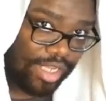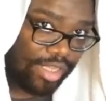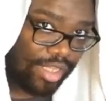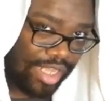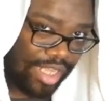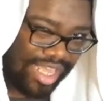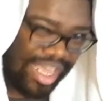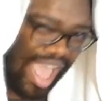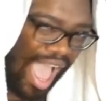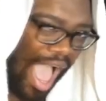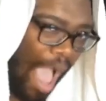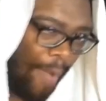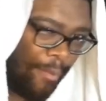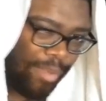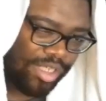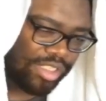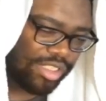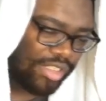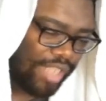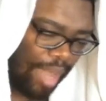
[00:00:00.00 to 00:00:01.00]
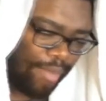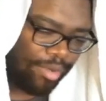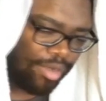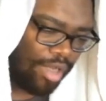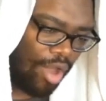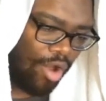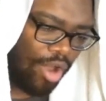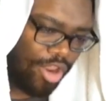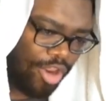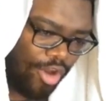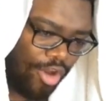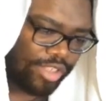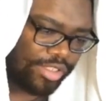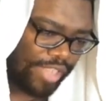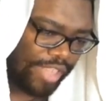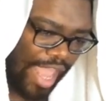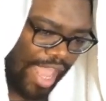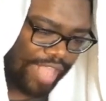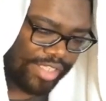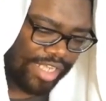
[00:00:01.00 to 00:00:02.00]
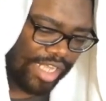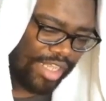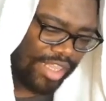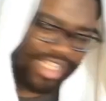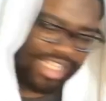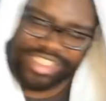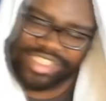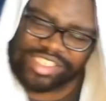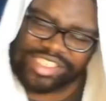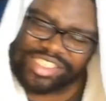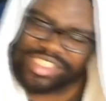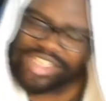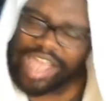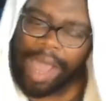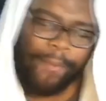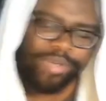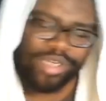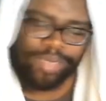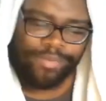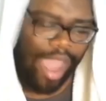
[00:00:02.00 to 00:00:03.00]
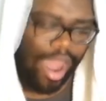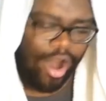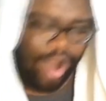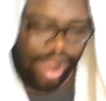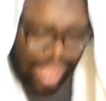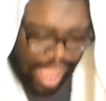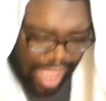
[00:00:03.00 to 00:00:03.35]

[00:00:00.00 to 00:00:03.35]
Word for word: in the comment section down below on your stance on the subject matter at